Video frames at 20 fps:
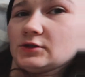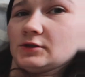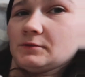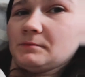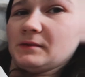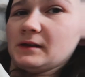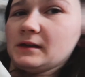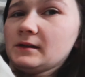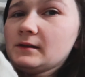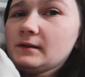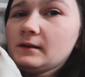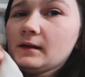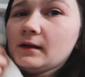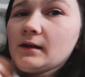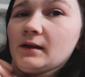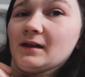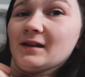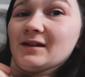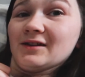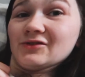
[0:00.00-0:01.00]
She being
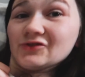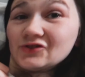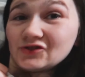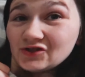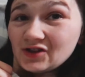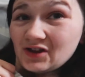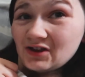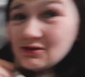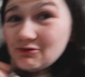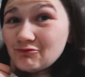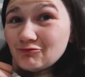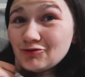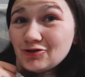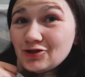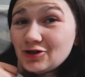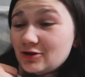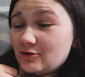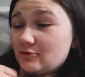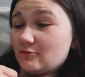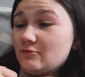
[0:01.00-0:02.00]
so
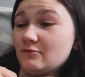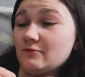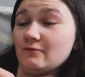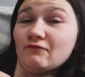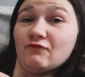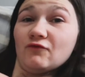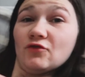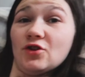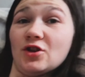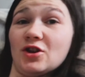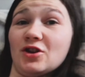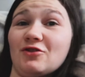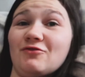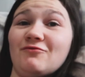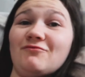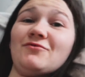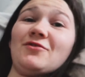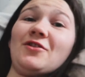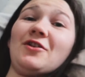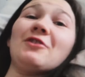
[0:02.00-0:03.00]
cute. But
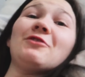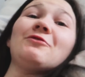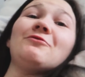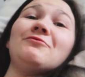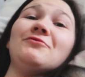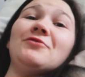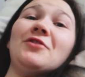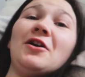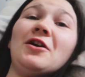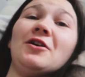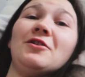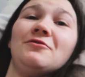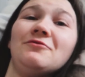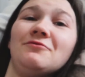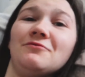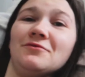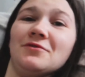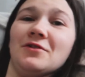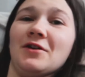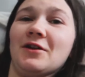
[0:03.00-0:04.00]
no, no, no,
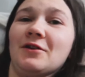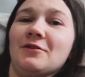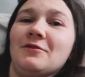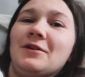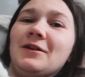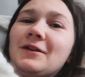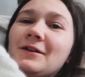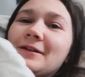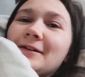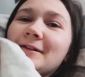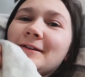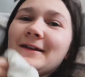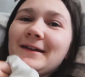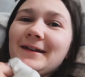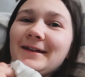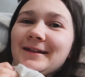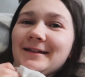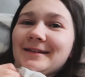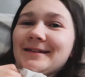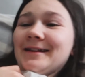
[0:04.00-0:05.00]
no.
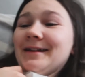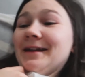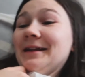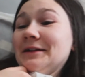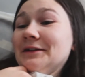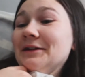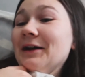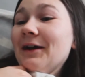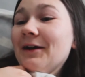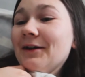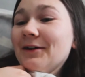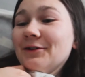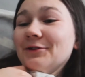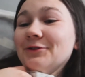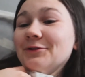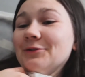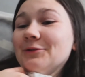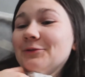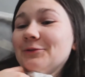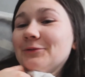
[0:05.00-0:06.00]
Lily,
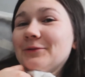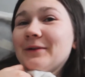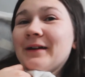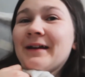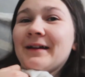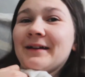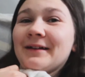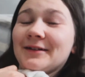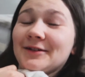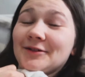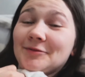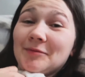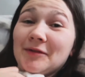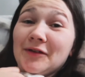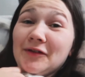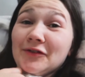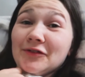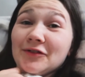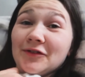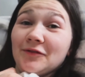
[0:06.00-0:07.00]
no. She's
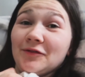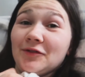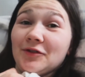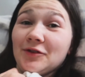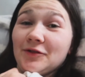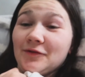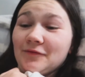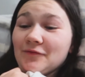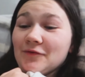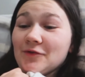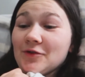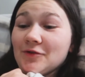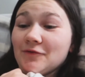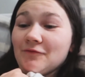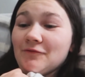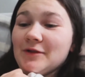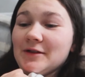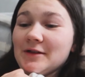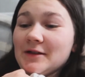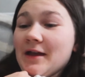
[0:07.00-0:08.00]
being so cute for no
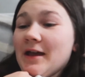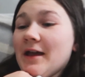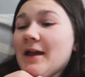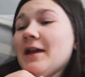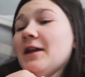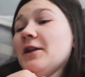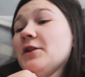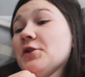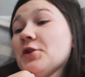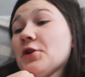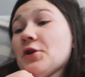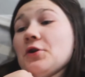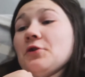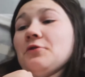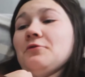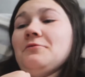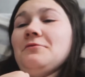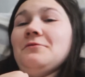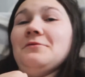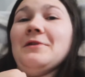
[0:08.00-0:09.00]
reason.
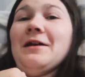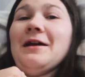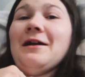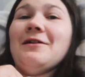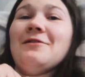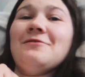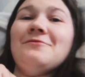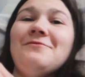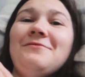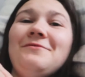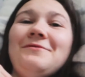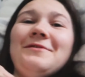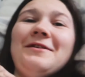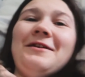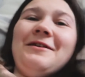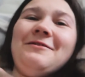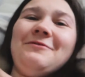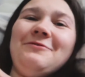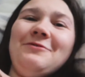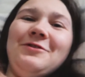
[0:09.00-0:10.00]
No, no,
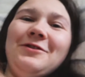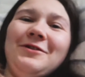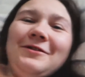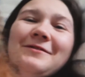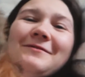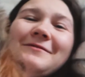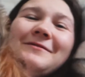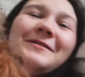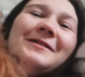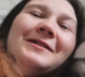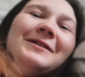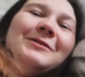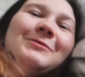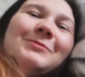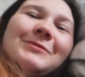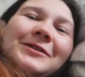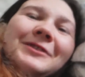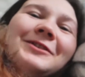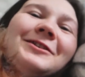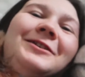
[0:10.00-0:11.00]
no!
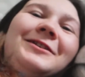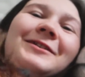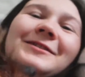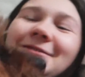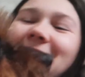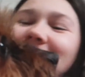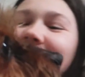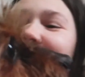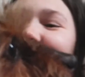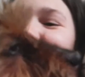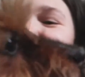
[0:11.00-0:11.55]
Oh my god.